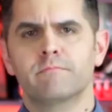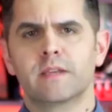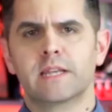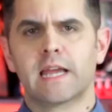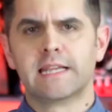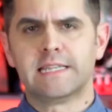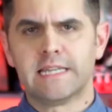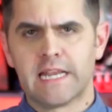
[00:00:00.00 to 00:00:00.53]
In
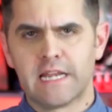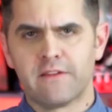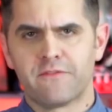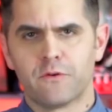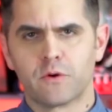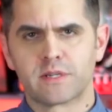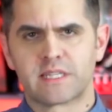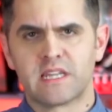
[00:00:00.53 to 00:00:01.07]

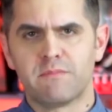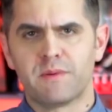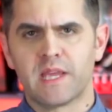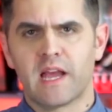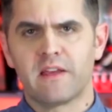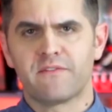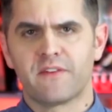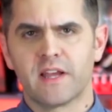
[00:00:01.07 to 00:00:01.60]
1984,
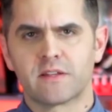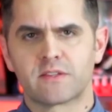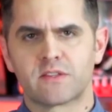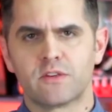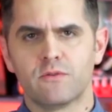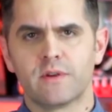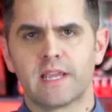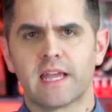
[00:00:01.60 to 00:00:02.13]
CPI filed
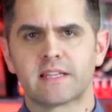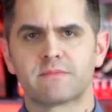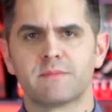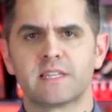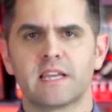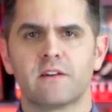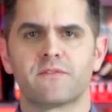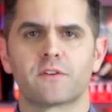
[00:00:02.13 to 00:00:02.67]
suit against
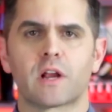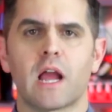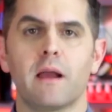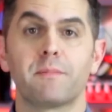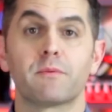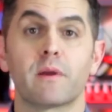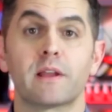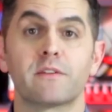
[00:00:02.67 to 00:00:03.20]
Mattel for
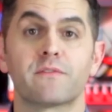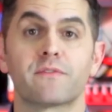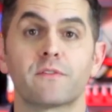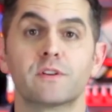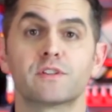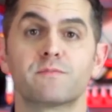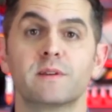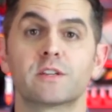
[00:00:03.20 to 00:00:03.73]
copyright
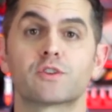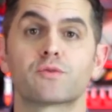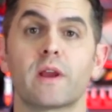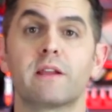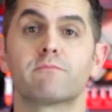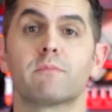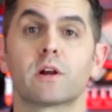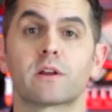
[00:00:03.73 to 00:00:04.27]
infringement,
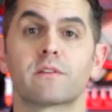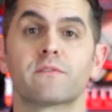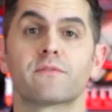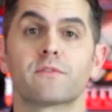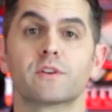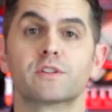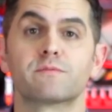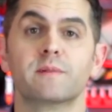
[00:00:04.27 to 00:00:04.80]
trademark
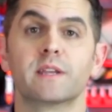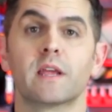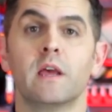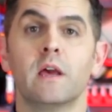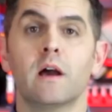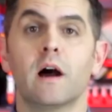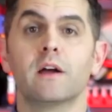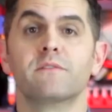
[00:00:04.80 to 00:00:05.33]
infringement,
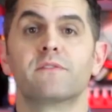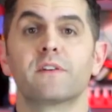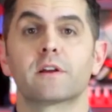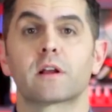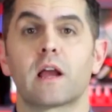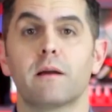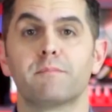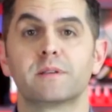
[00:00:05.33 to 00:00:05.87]

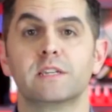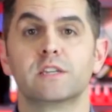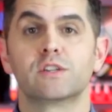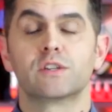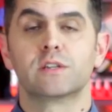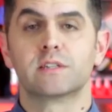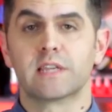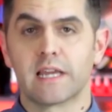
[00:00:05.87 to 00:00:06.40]
unfair
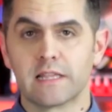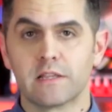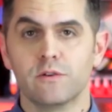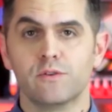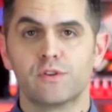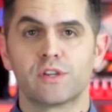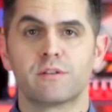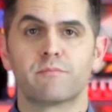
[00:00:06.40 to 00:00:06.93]
competition,
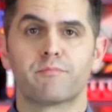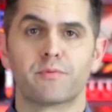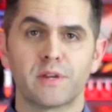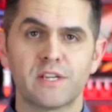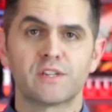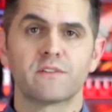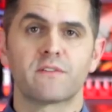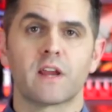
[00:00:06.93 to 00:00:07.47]
dilution,
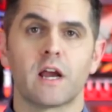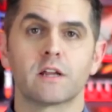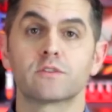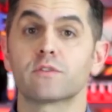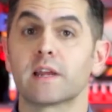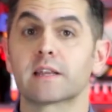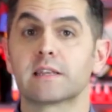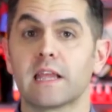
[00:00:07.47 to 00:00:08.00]
breach of
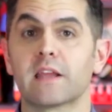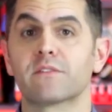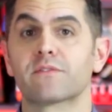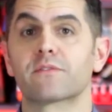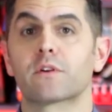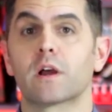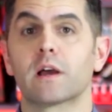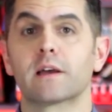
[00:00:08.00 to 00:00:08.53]
contract, and
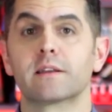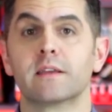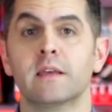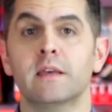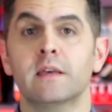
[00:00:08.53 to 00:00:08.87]
fraud.